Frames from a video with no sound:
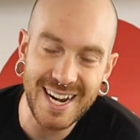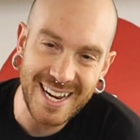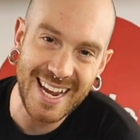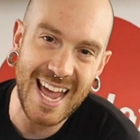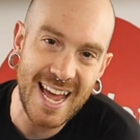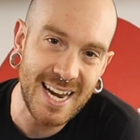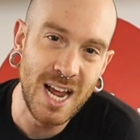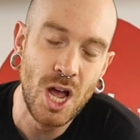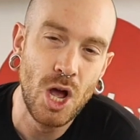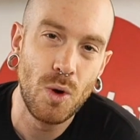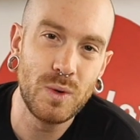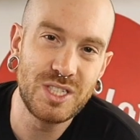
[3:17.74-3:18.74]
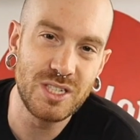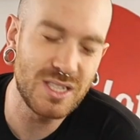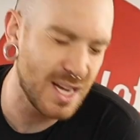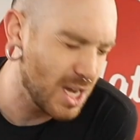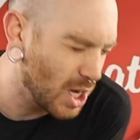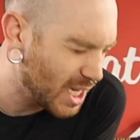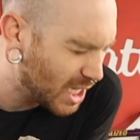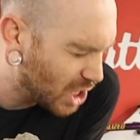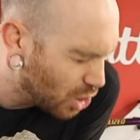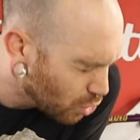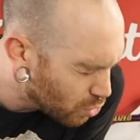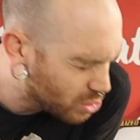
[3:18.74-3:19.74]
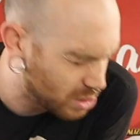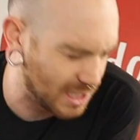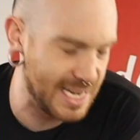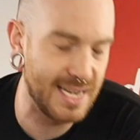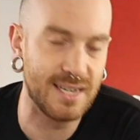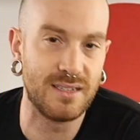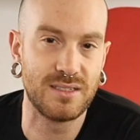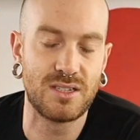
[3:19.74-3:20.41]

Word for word: in it again, which is hugely